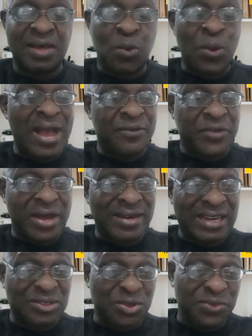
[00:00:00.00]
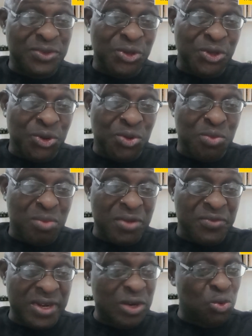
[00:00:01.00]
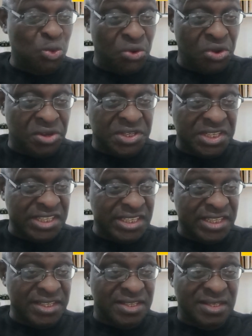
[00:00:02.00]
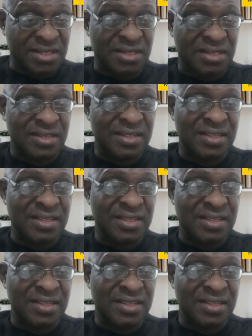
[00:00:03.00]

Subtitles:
Why I found that of Doyin Okupe very curious is this.